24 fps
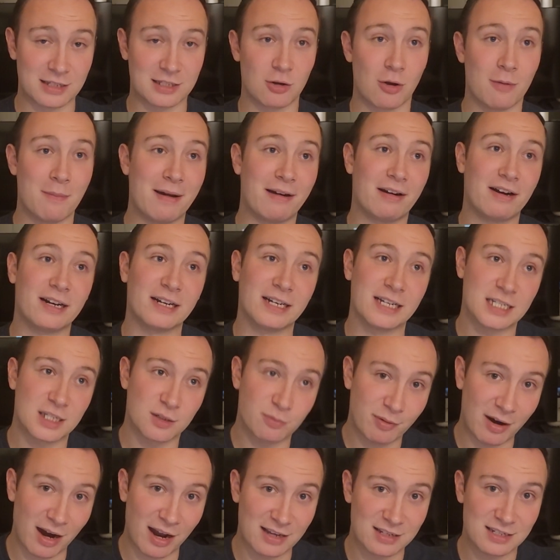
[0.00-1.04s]
So American
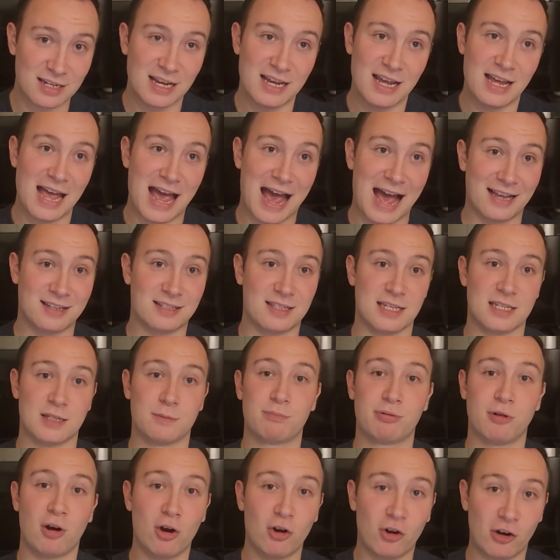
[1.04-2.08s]
Express has this
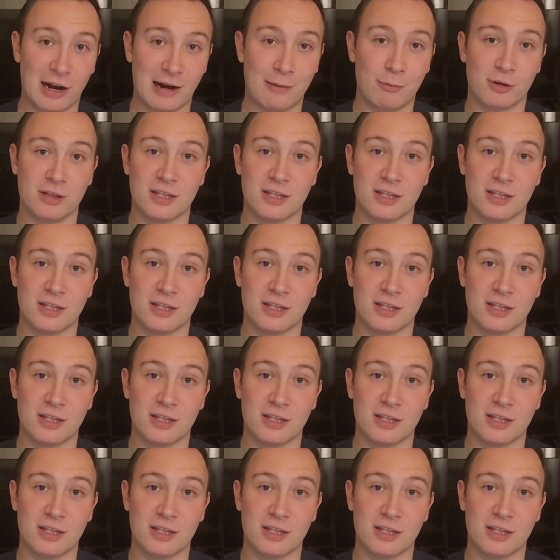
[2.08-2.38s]
program